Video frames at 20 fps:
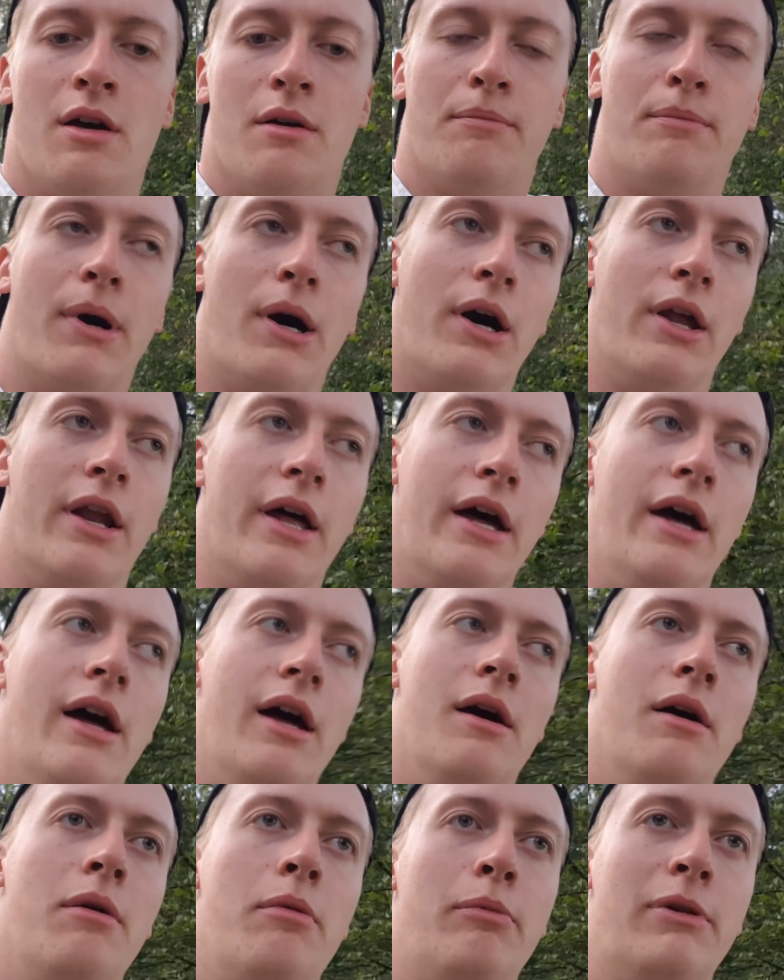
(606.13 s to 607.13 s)

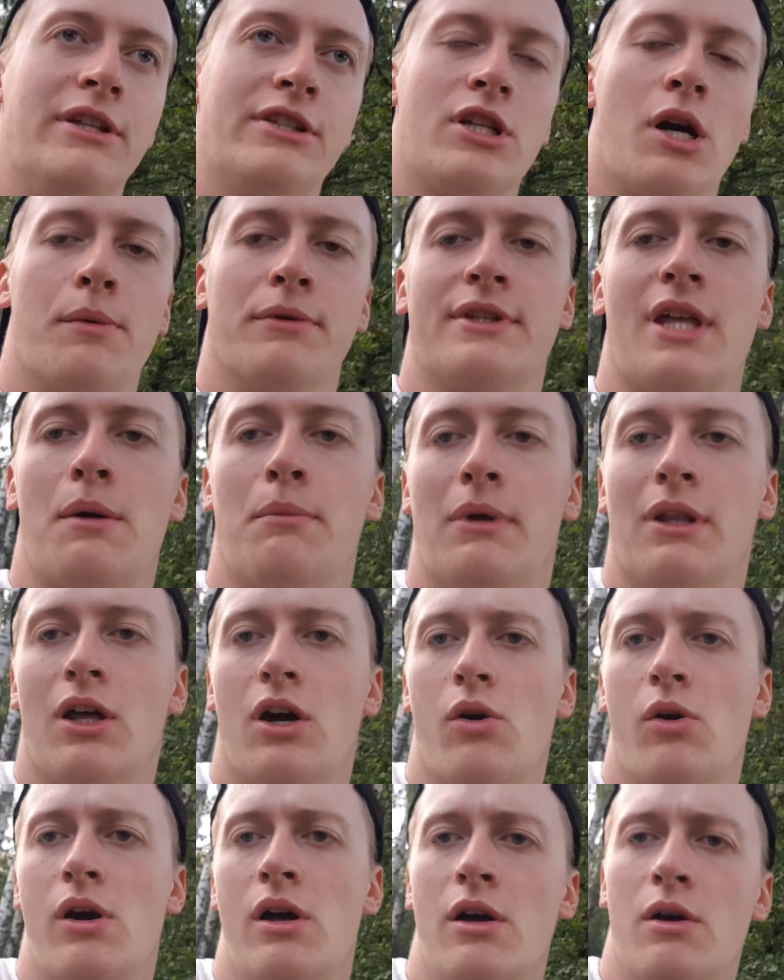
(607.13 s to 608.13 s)
But please comment down
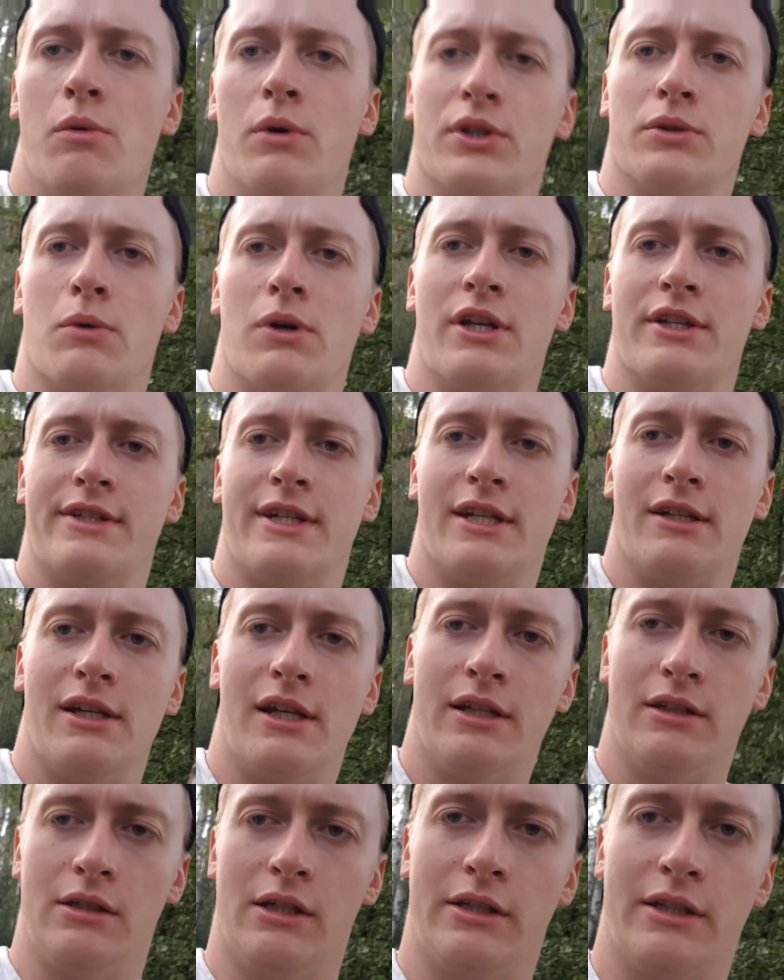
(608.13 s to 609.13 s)
below what you want to see
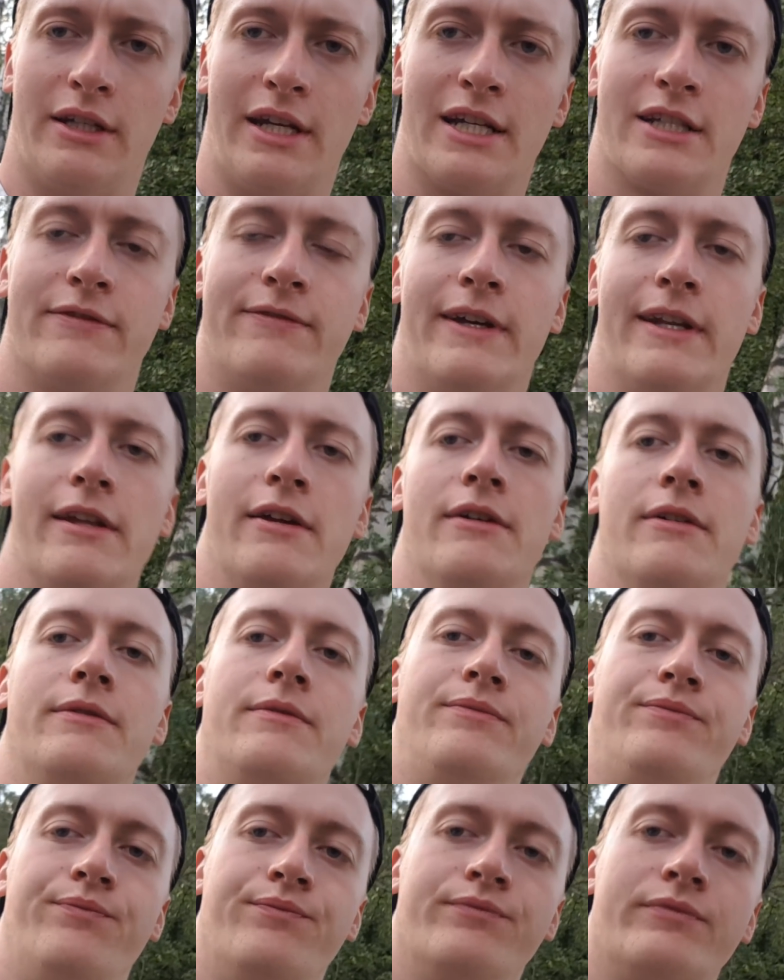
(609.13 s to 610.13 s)
in the next vid.
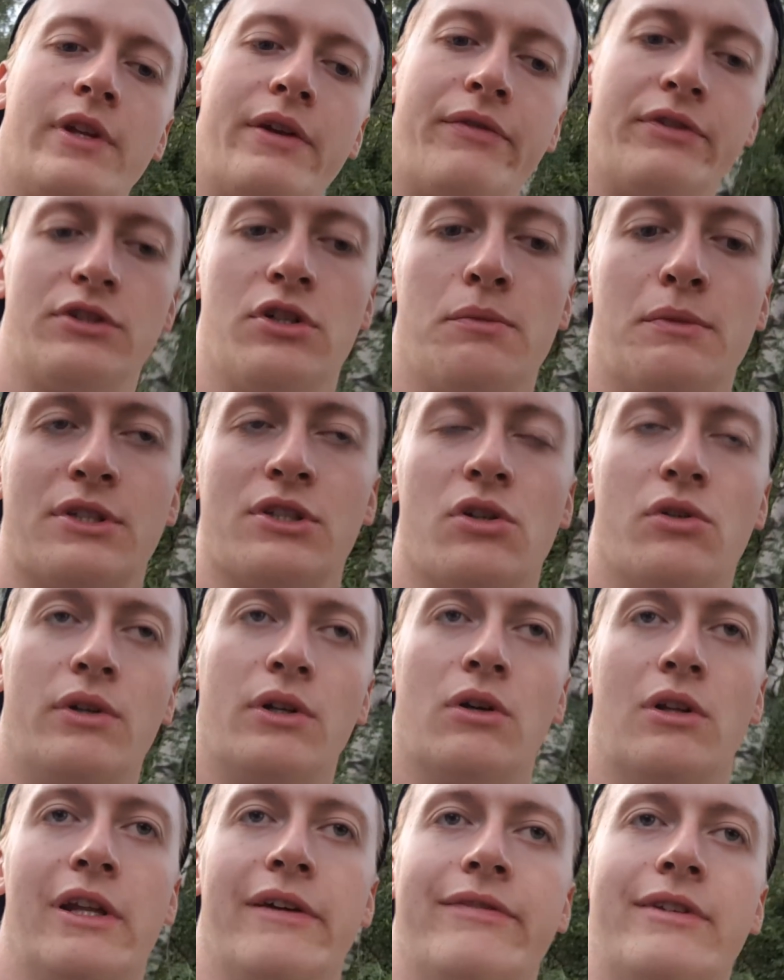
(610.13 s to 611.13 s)
If it should be scootering
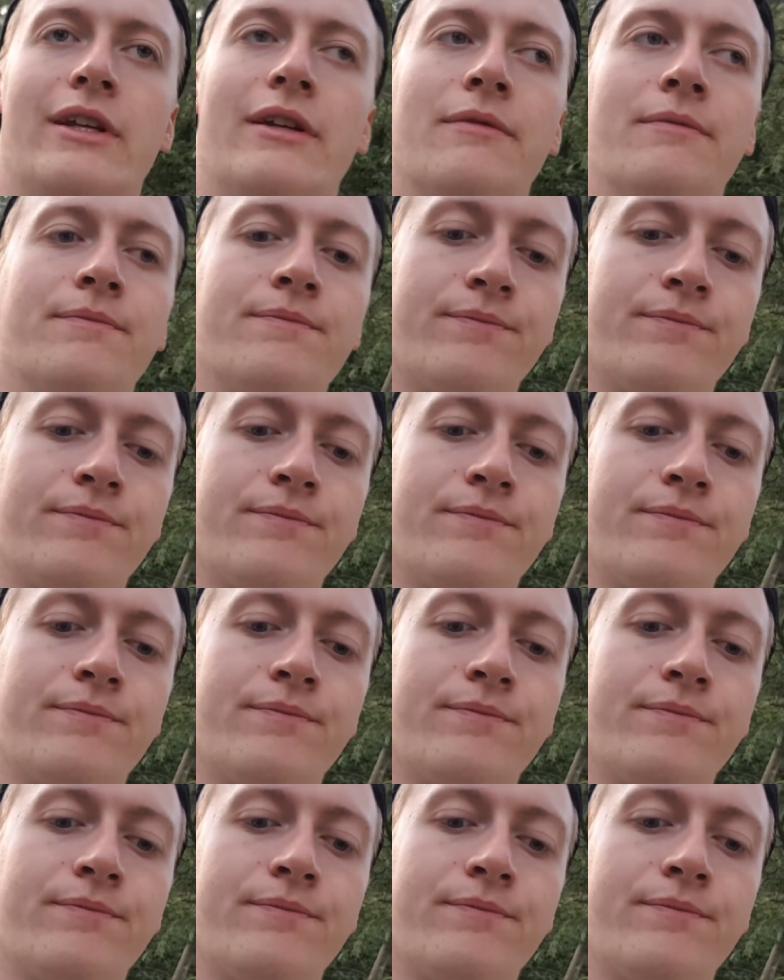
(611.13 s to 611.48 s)
or lifting.